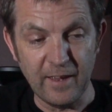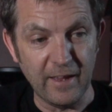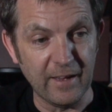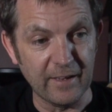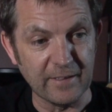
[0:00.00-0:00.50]

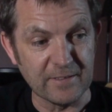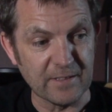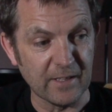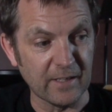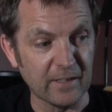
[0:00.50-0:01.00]
and
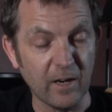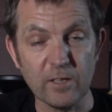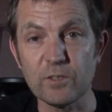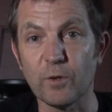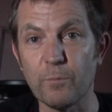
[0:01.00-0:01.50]
uh,
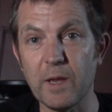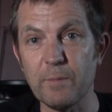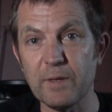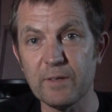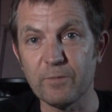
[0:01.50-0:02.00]
Achtung
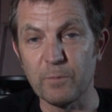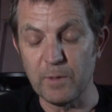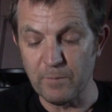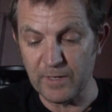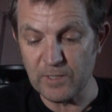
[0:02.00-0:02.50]
Baby would
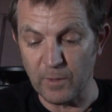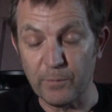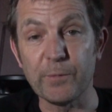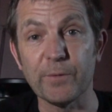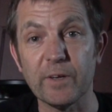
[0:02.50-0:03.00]
be my
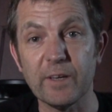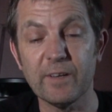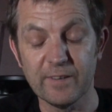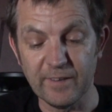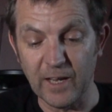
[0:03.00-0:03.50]
top
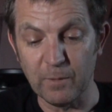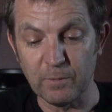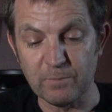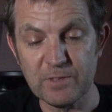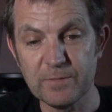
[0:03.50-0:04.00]
three
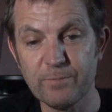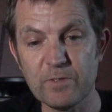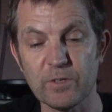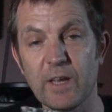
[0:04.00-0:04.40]
albums. So